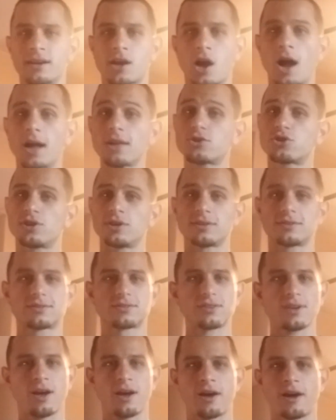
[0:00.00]

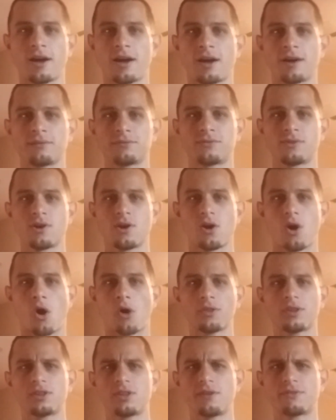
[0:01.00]
conscious of
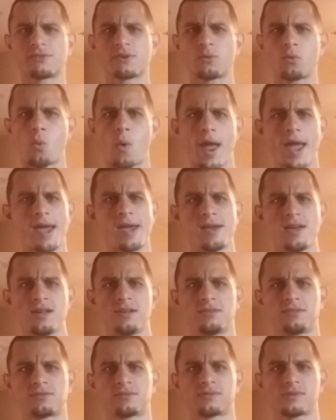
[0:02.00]
all the different
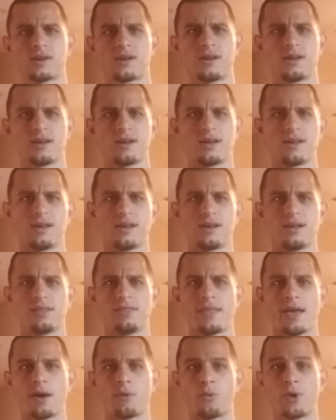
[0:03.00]
ways
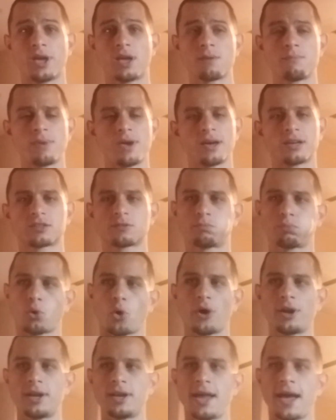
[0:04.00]
that we can be
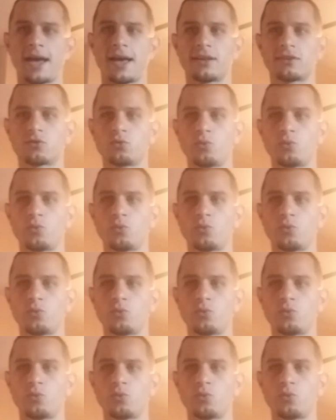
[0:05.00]
exploited as